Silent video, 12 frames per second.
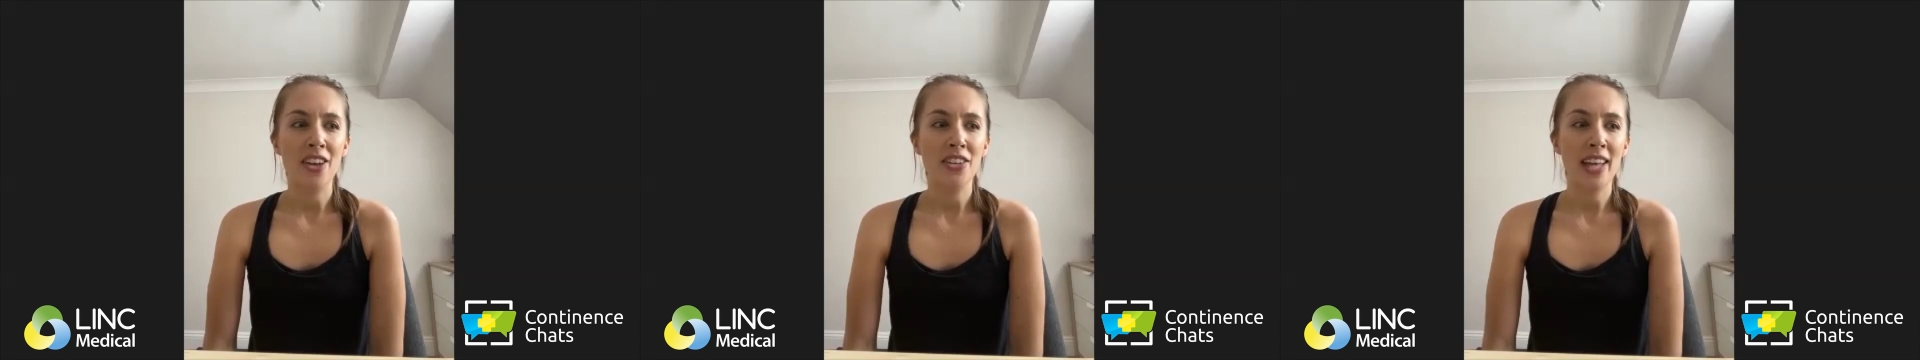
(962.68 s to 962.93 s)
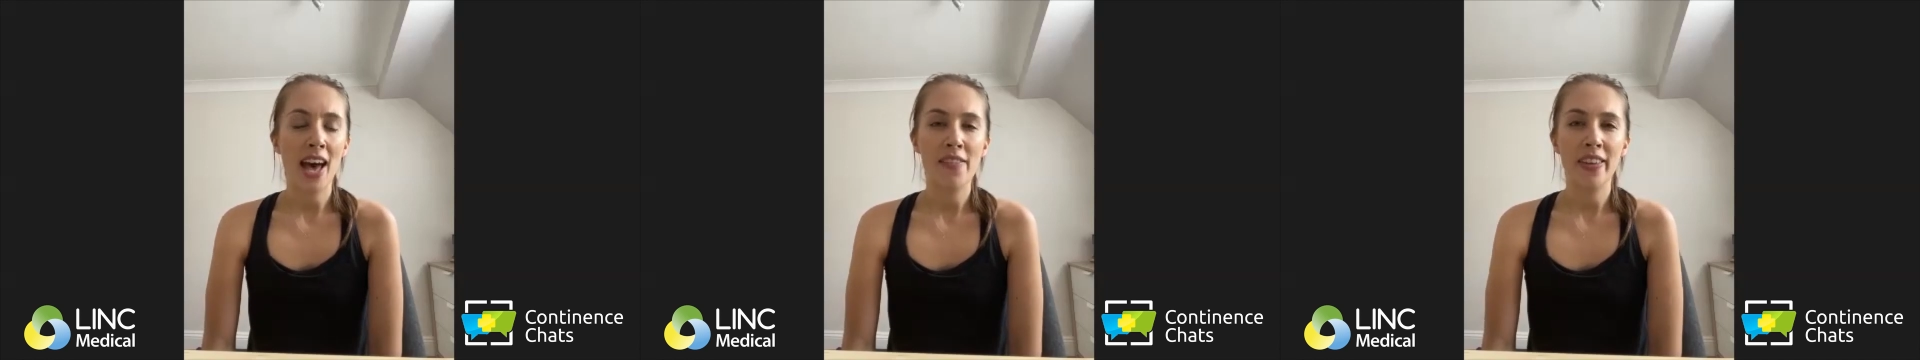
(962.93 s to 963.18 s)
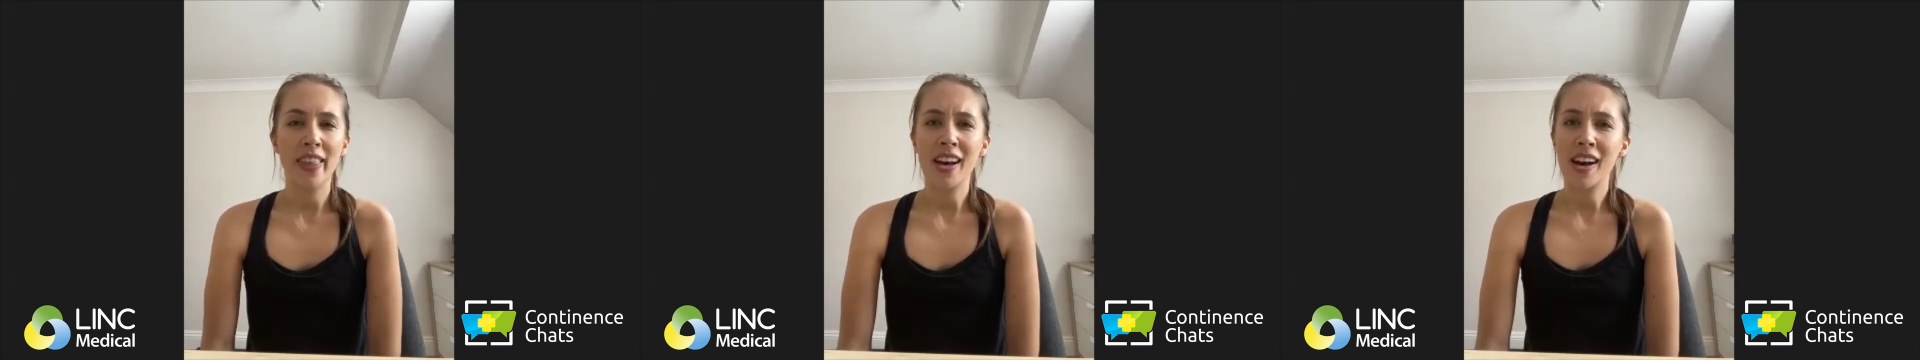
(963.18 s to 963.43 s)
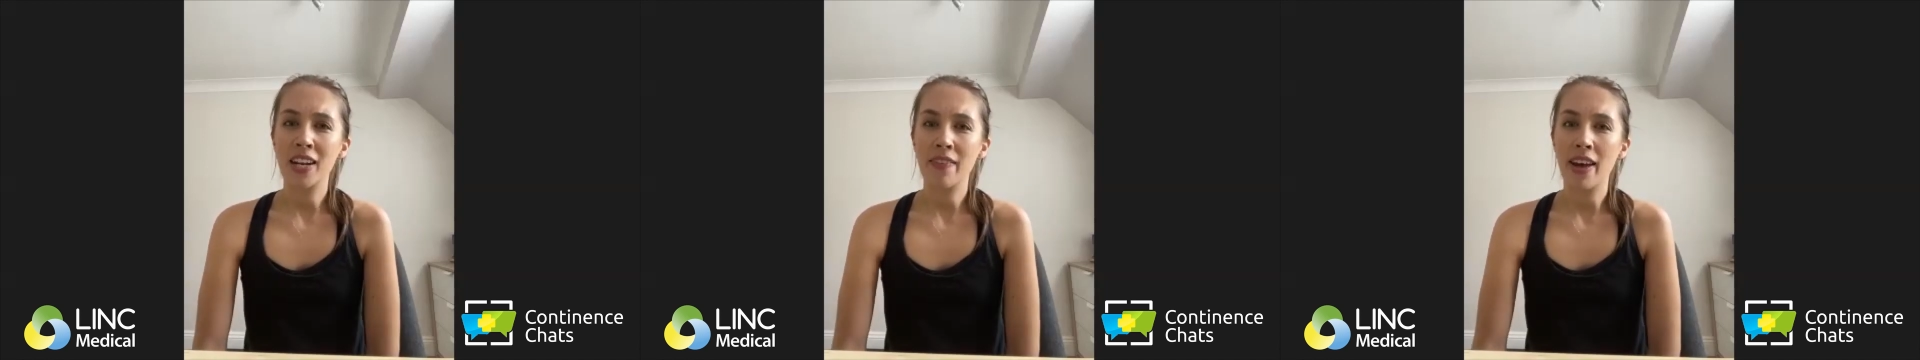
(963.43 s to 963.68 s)
just having that
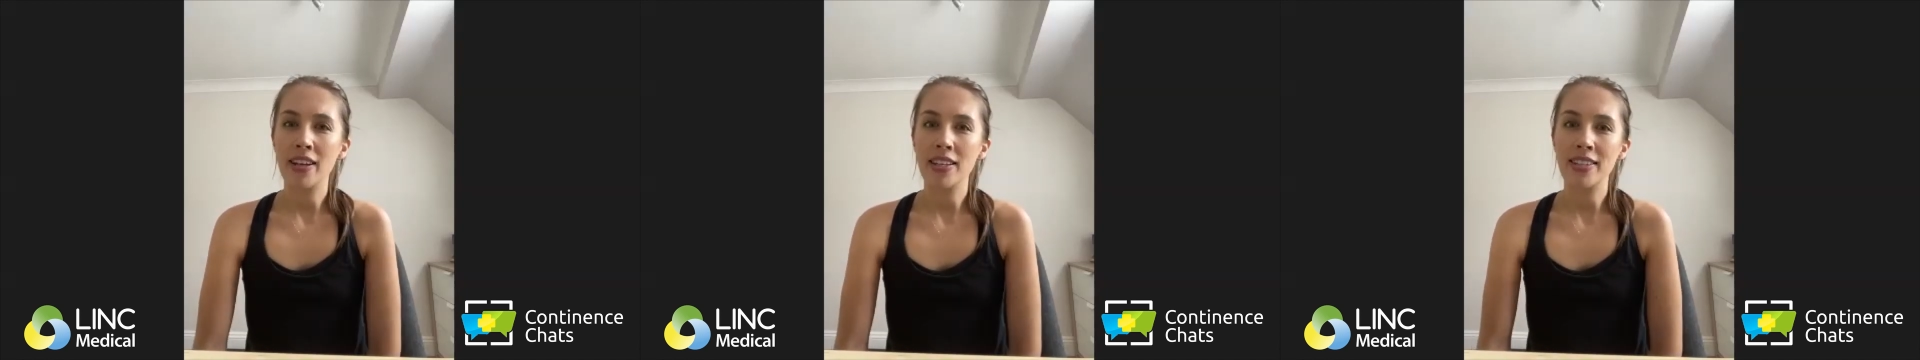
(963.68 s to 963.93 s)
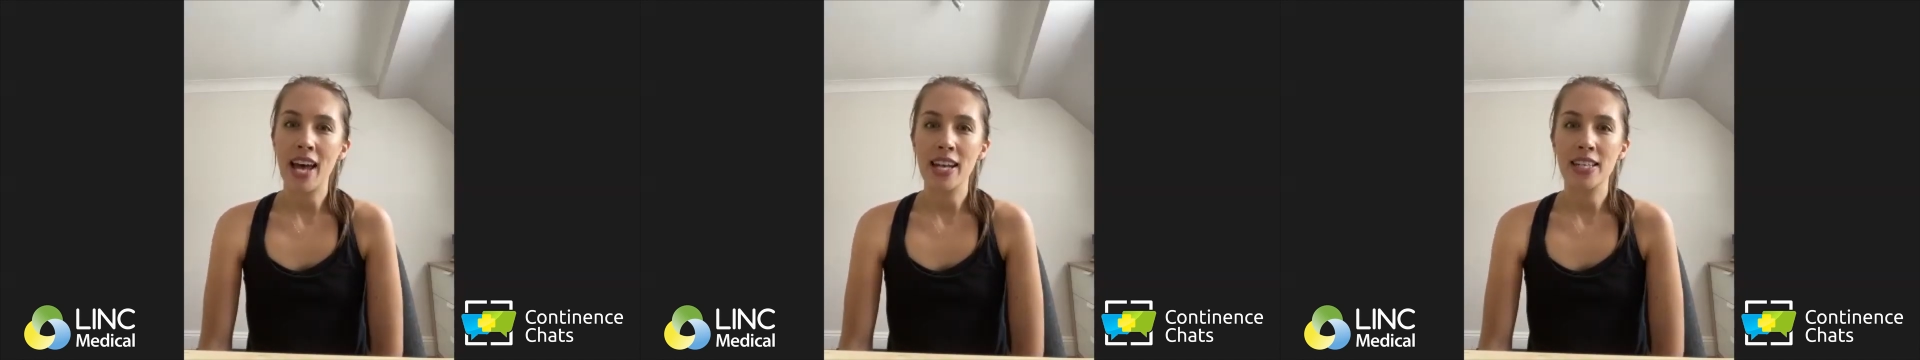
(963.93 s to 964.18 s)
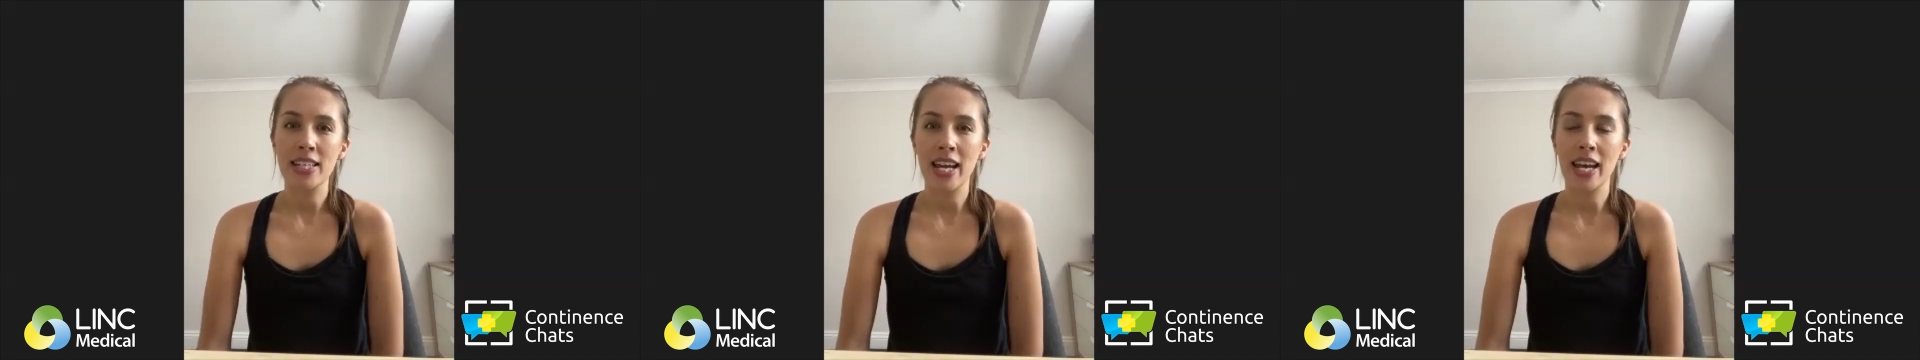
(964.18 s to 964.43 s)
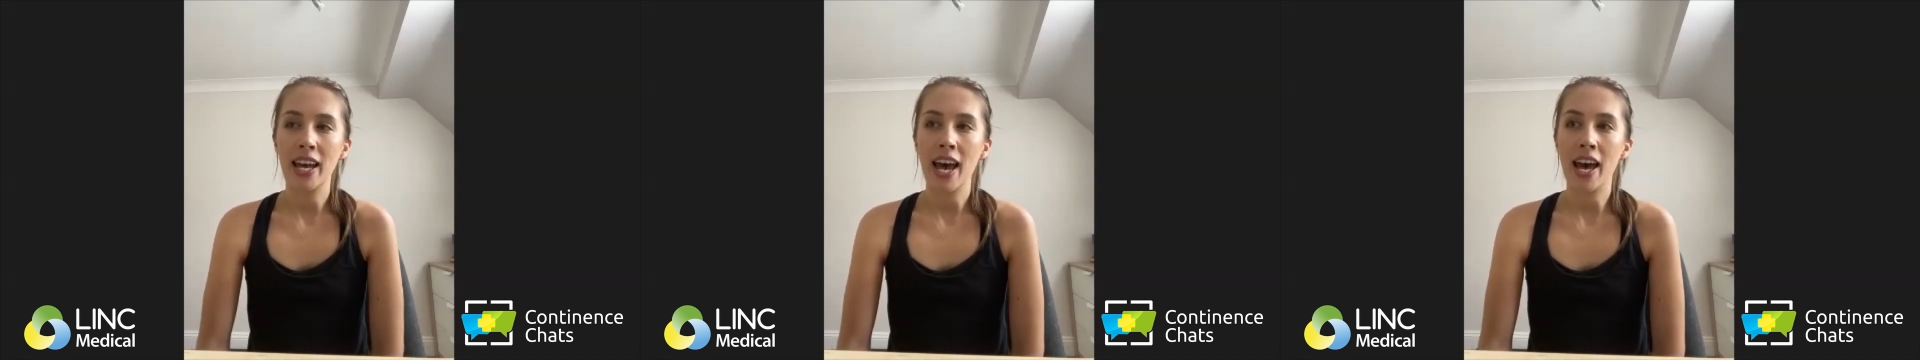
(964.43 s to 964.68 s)
kind of
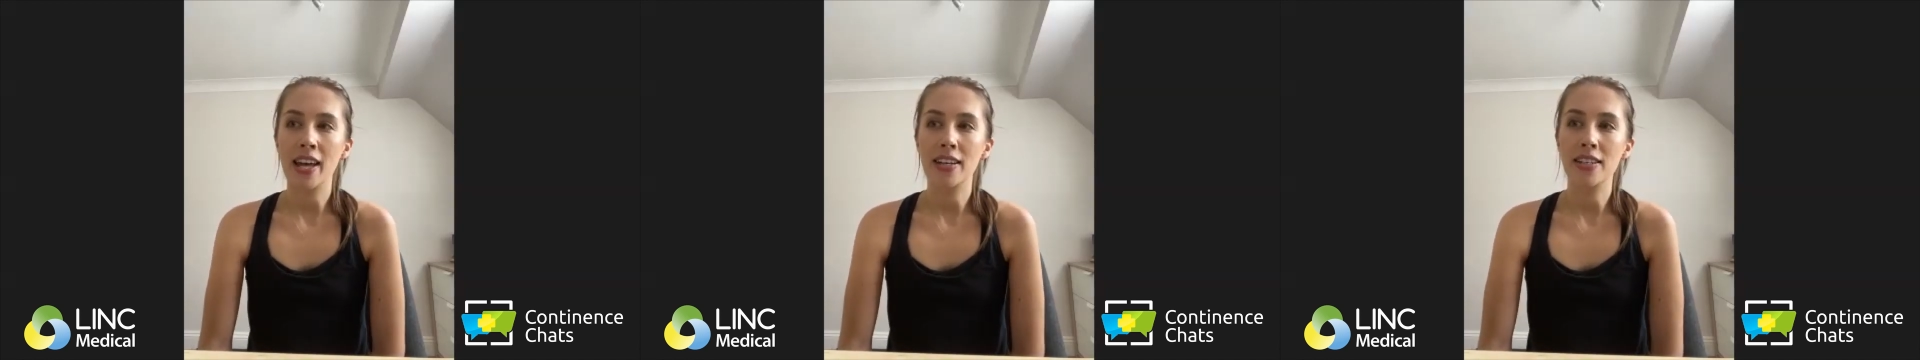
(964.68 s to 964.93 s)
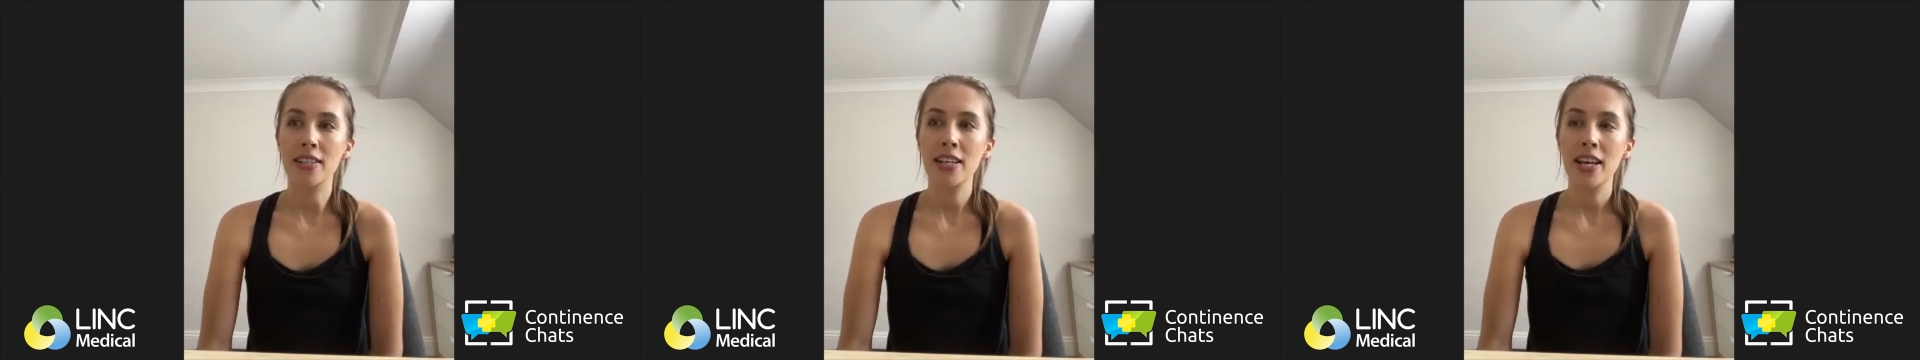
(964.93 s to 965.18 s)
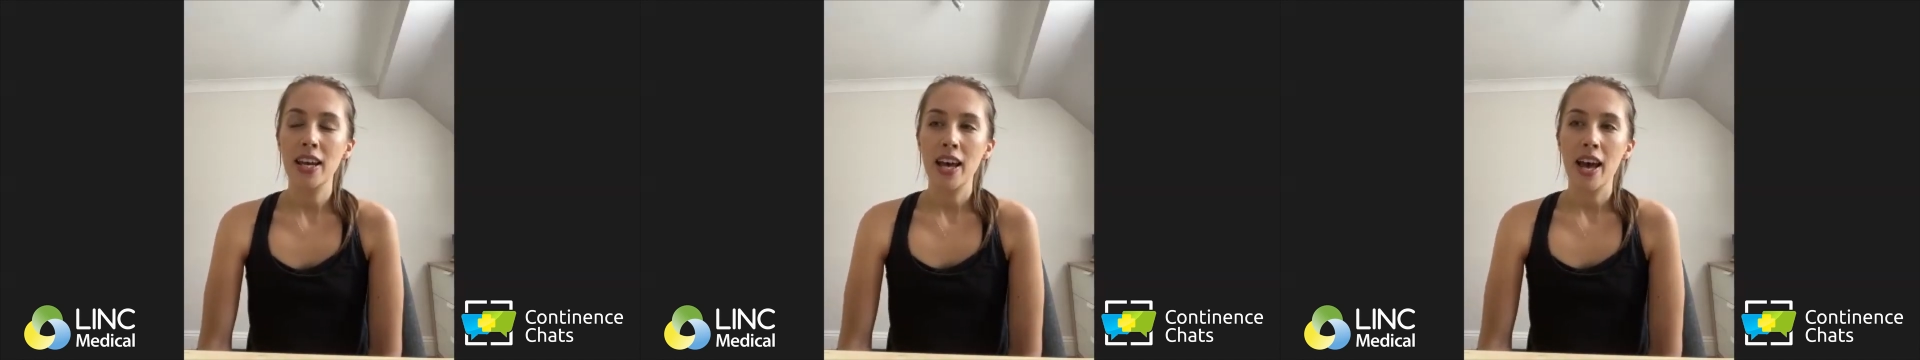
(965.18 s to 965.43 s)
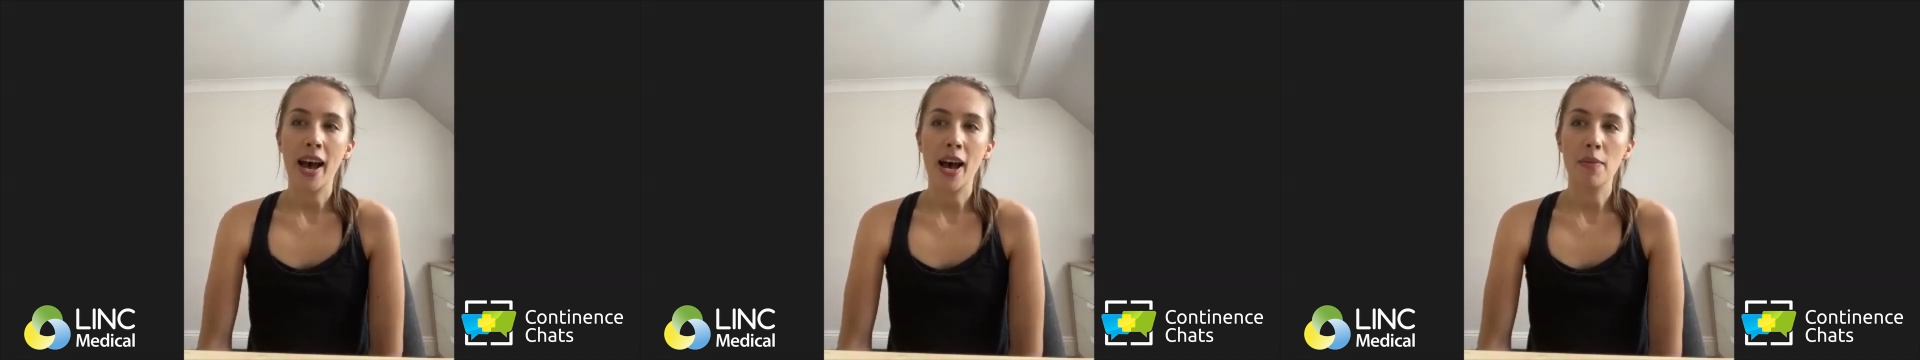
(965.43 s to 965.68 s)
understanding and
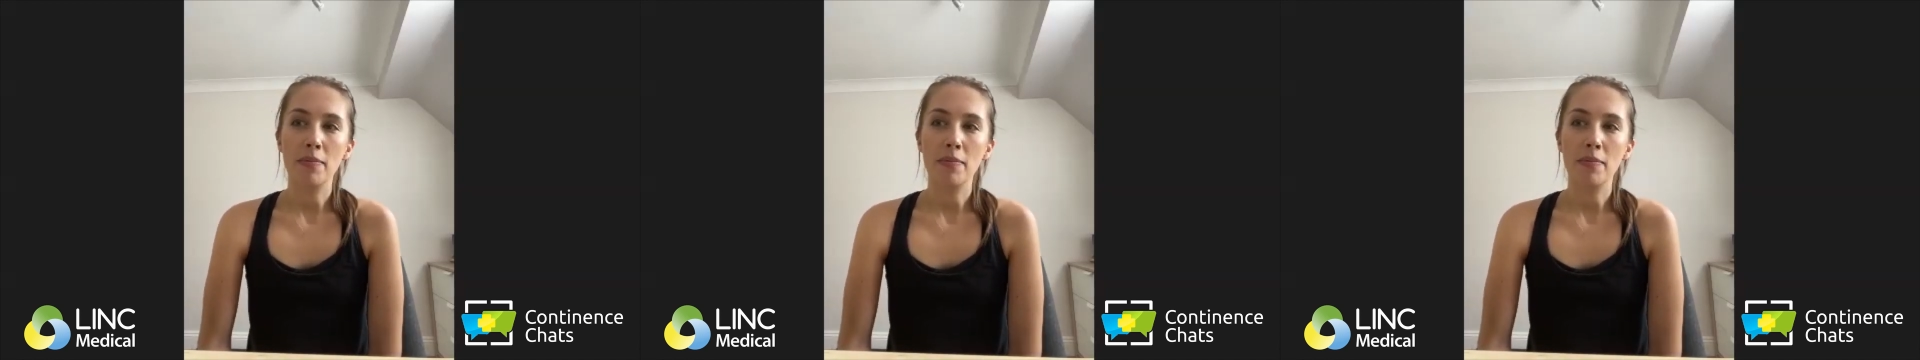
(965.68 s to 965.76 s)
mm-hmm.